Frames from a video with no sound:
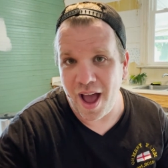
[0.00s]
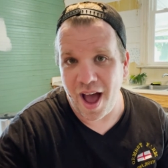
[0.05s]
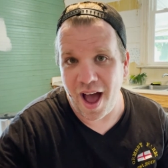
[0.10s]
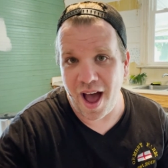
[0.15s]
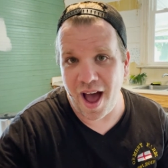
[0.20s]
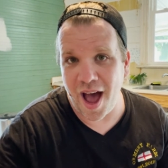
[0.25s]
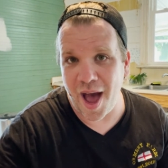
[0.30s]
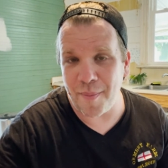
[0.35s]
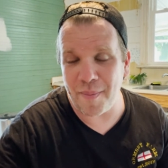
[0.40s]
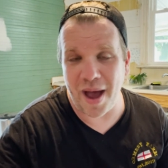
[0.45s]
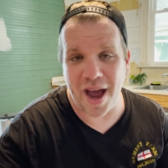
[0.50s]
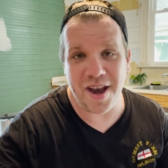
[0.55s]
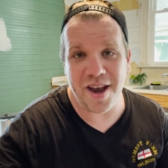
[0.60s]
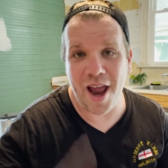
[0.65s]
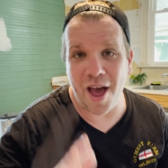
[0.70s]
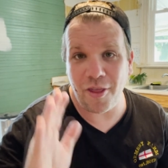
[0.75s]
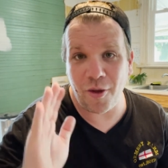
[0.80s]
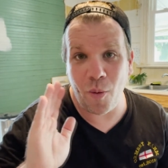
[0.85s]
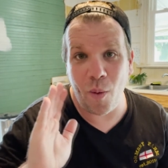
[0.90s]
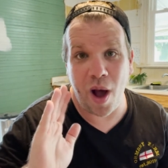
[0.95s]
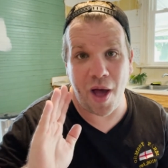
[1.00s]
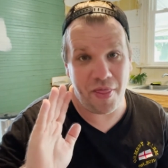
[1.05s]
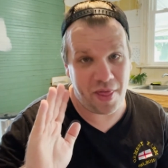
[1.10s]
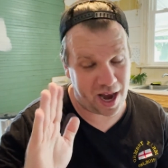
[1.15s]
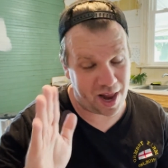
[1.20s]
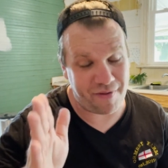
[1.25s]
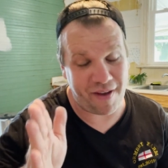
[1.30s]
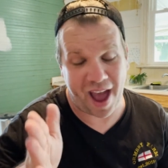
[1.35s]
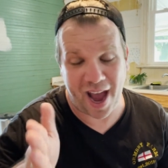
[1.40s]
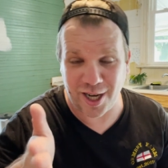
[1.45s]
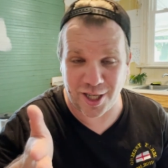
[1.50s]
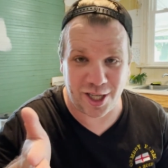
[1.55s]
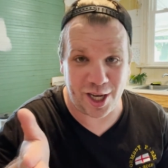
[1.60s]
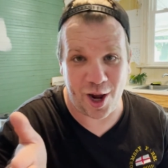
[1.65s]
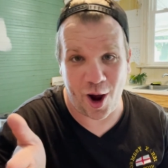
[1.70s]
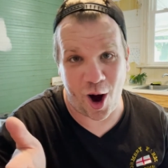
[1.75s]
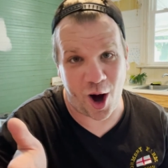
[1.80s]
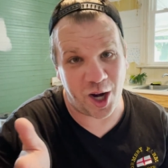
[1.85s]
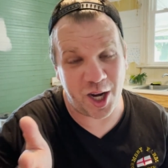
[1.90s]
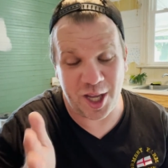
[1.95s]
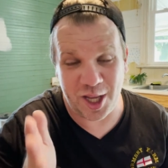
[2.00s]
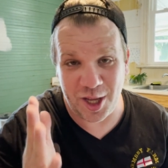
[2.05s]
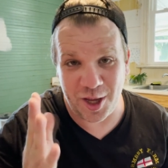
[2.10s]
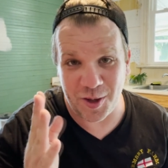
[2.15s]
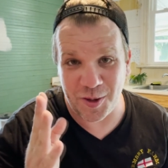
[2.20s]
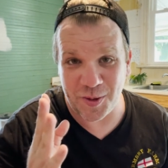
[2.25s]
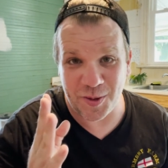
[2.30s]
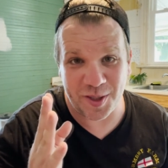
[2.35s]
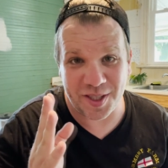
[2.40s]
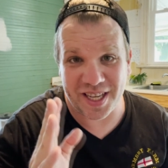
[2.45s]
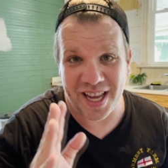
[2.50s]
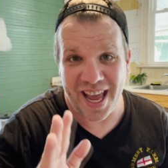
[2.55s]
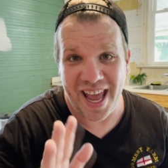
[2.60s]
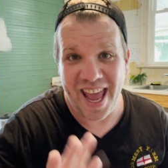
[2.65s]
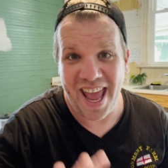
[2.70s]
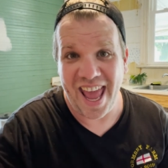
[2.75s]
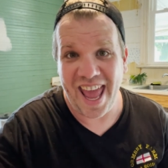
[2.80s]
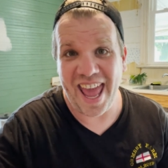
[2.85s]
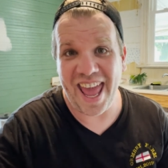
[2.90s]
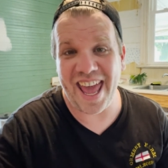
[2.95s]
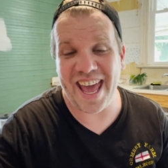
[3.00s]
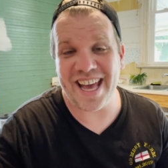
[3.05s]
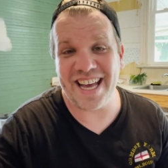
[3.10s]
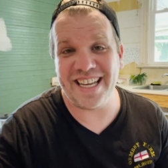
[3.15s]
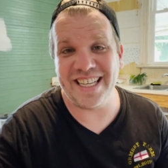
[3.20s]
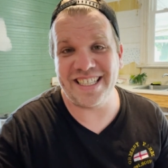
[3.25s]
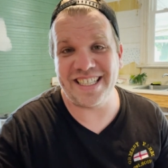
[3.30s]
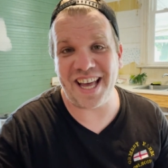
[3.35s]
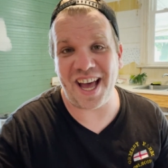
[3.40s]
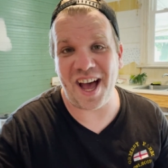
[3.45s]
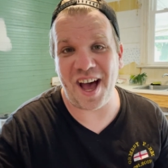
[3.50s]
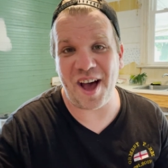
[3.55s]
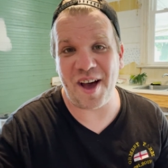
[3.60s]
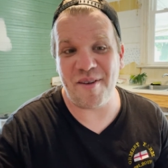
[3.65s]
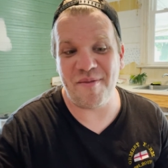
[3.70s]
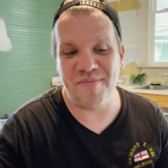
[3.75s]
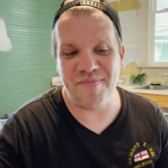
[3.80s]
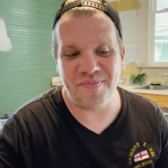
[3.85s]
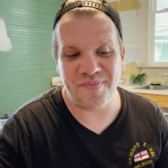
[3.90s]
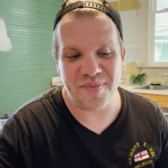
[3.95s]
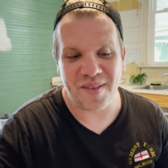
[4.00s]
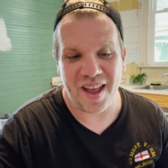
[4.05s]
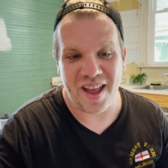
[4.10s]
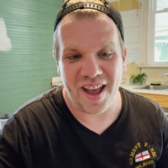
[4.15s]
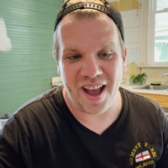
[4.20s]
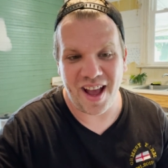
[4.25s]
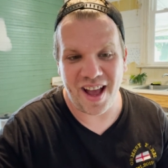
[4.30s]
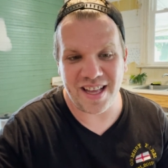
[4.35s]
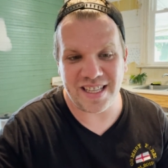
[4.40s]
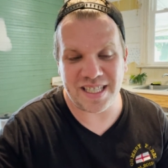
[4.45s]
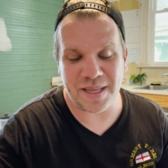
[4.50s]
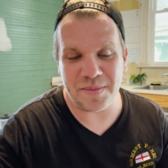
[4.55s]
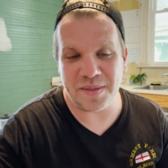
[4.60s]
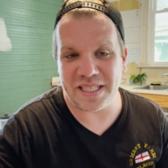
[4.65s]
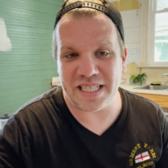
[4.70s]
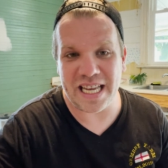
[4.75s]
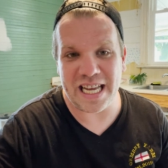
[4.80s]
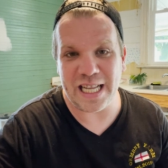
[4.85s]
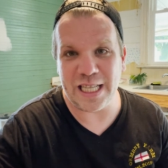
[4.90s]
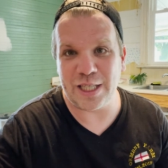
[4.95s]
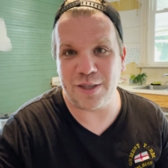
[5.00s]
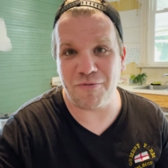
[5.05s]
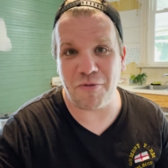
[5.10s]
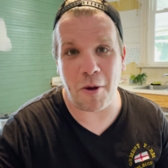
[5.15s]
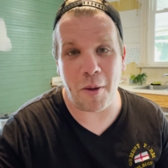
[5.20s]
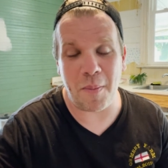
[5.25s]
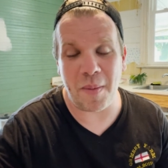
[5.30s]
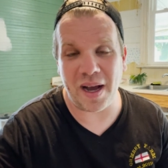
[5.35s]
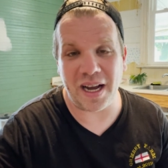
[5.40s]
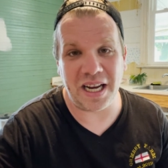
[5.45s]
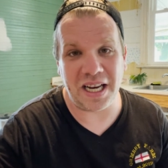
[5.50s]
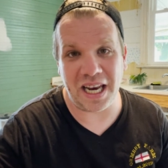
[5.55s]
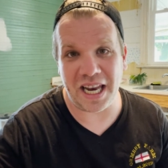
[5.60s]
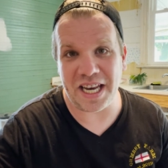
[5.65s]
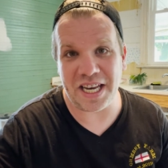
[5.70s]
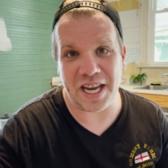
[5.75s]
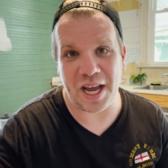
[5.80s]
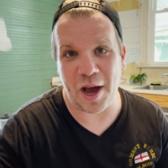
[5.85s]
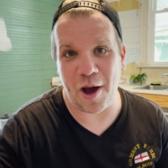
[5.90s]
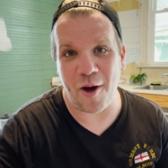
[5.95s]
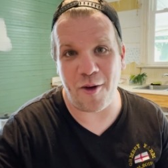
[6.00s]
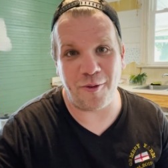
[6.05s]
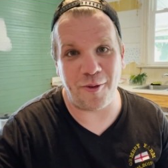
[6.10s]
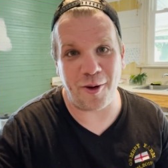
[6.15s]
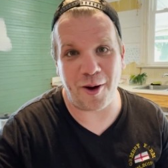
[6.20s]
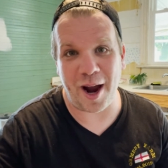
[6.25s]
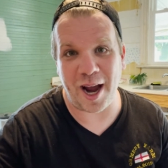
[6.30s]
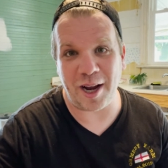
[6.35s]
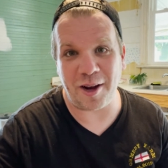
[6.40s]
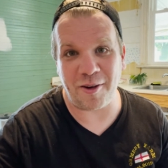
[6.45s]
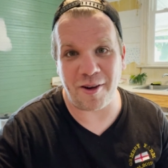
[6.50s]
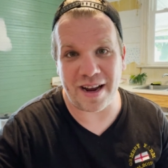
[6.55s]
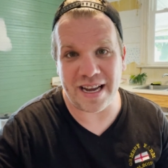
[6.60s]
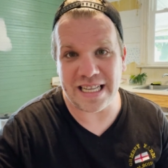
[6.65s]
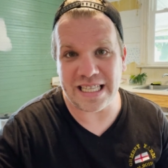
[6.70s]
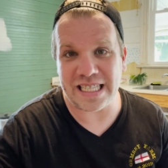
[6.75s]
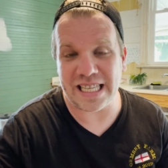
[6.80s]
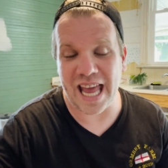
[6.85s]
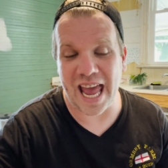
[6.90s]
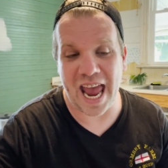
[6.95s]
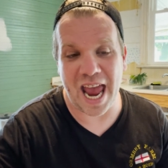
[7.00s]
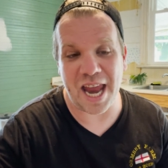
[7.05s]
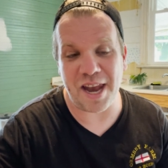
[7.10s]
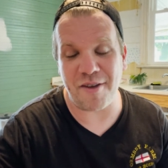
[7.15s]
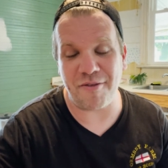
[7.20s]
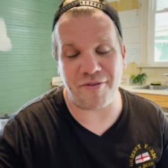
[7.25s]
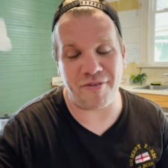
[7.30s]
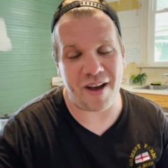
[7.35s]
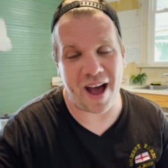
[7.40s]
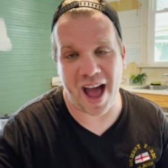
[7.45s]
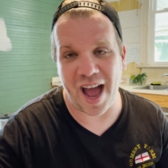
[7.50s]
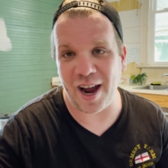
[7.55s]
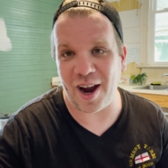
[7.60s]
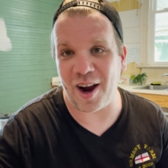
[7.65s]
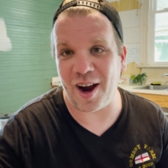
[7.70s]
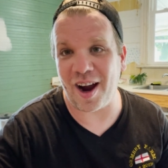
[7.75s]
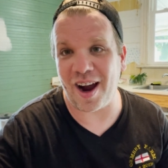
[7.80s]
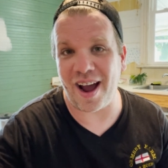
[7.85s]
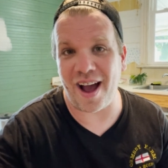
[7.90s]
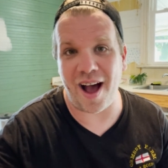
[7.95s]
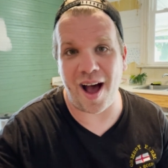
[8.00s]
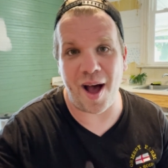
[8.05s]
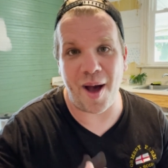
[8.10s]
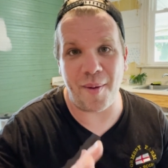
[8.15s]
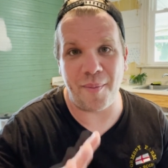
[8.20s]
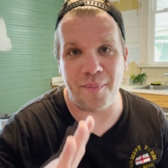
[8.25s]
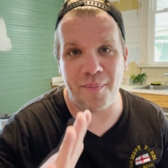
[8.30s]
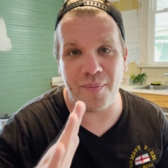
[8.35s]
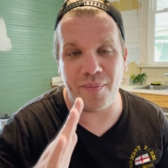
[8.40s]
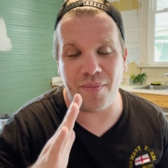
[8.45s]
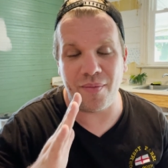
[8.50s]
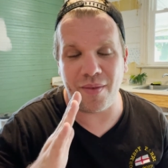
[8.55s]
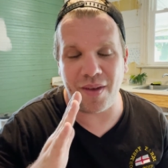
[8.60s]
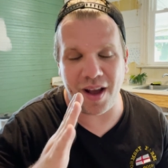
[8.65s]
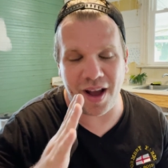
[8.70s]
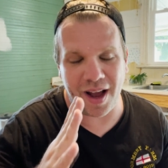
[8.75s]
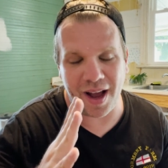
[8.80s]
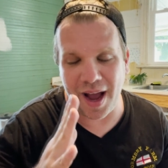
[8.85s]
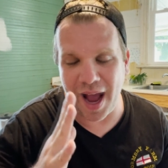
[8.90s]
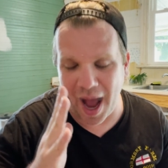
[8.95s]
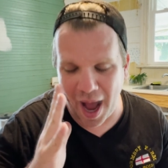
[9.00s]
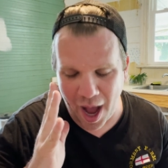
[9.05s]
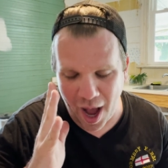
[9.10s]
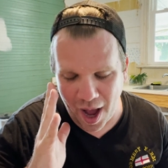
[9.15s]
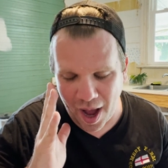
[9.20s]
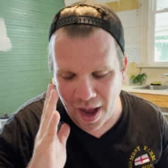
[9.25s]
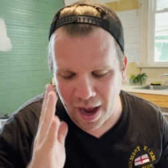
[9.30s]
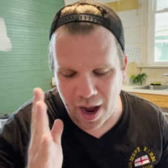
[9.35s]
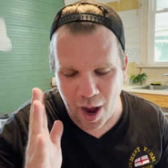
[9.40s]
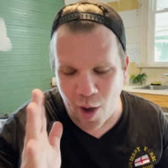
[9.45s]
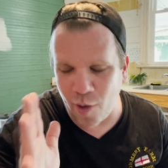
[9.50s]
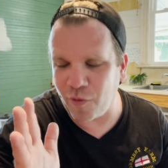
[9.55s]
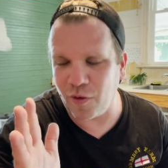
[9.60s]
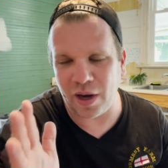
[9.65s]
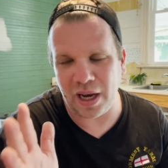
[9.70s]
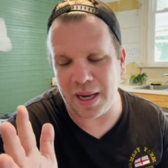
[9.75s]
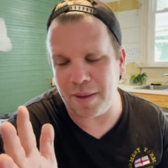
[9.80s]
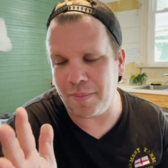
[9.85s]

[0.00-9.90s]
Um, another one that I've actually already used is um, some seeds from Glinda over at Grace and Fire. Um, overly